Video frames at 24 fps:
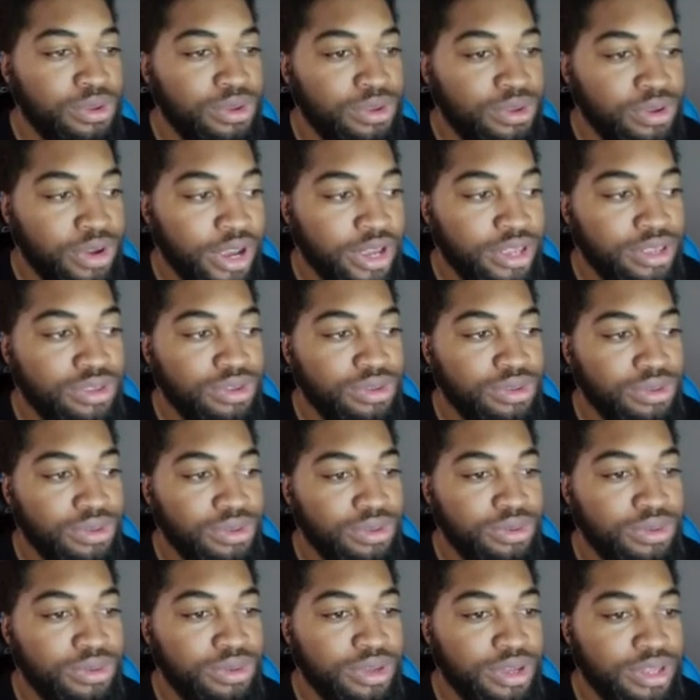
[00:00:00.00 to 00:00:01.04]
try
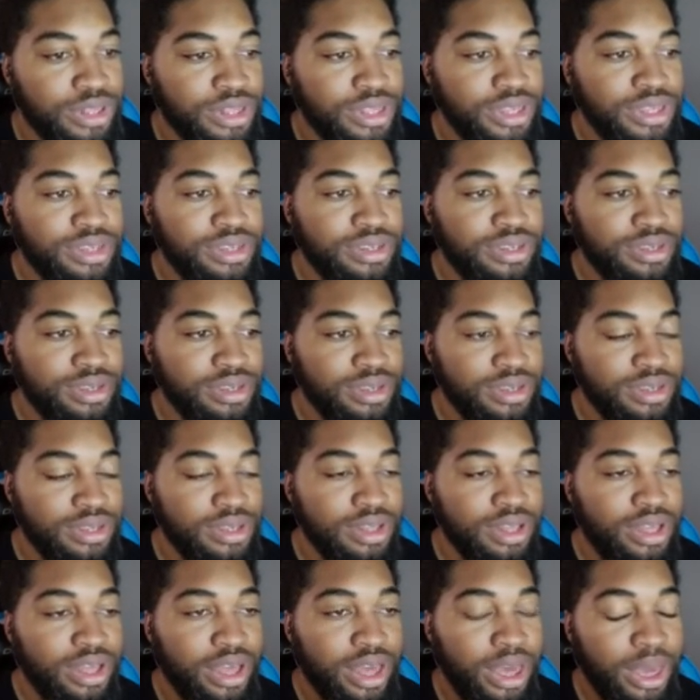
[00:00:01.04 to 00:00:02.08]
to at least
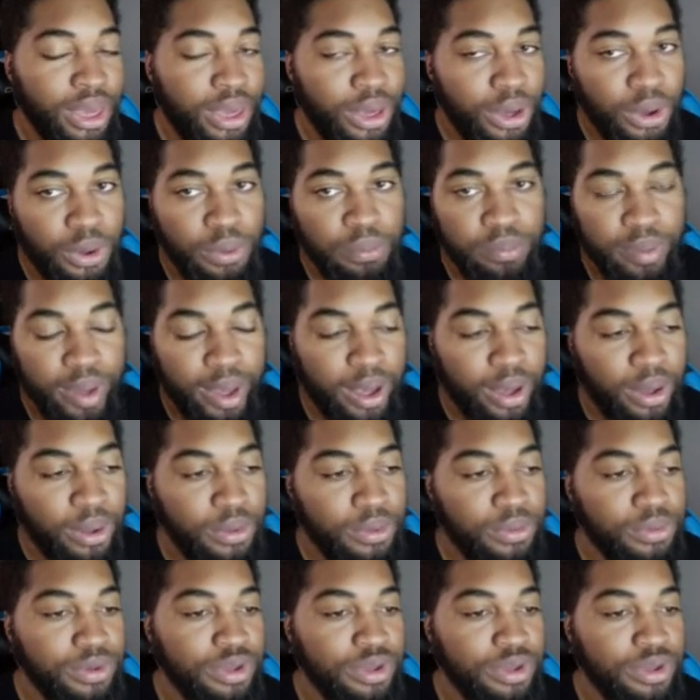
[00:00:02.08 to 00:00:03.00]
help out.